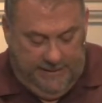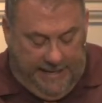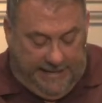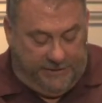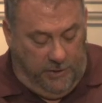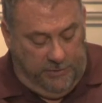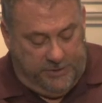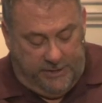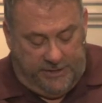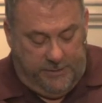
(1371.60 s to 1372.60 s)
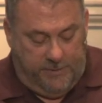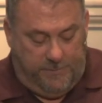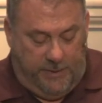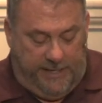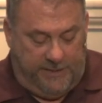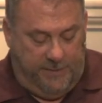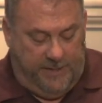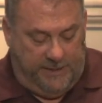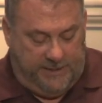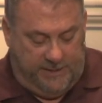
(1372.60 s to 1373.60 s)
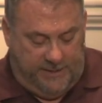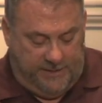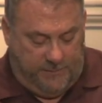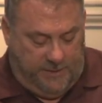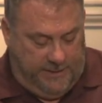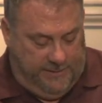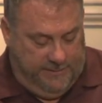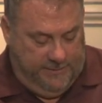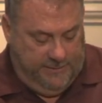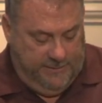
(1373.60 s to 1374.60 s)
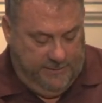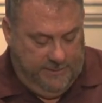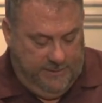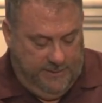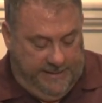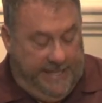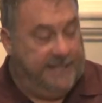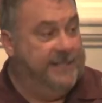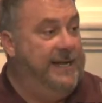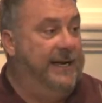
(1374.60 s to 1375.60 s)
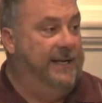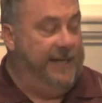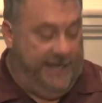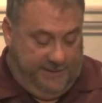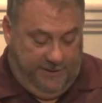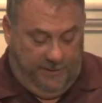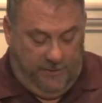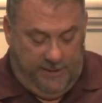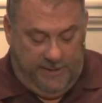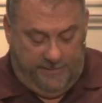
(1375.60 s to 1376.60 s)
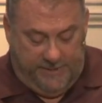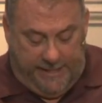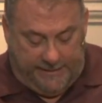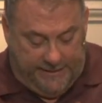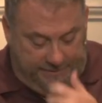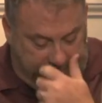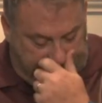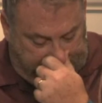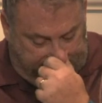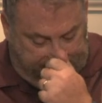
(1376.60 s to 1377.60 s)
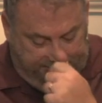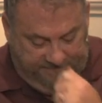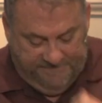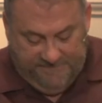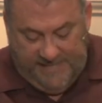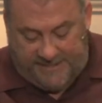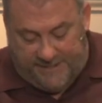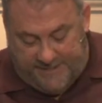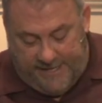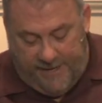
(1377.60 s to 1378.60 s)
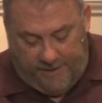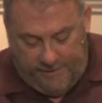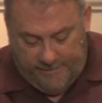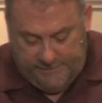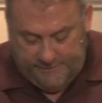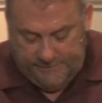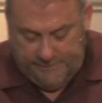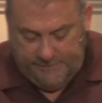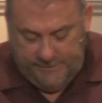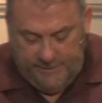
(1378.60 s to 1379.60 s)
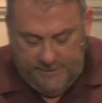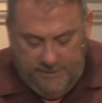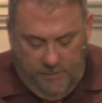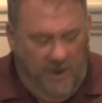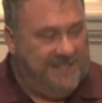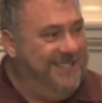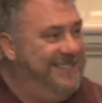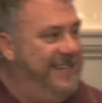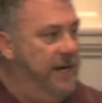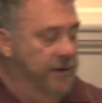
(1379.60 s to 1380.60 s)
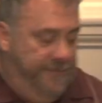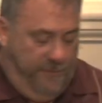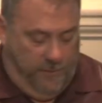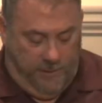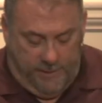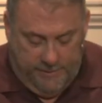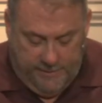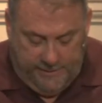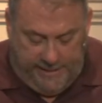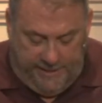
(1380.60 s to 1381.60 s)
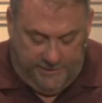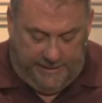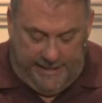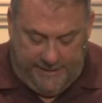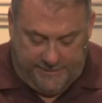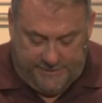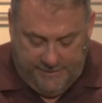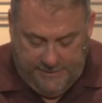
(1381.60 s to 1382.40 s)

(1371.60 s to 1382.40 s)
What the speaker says: I told you that you were putting too much into this one. That's not a leak, the Lord objected. That's a tear. What's a tear for? The angel asked.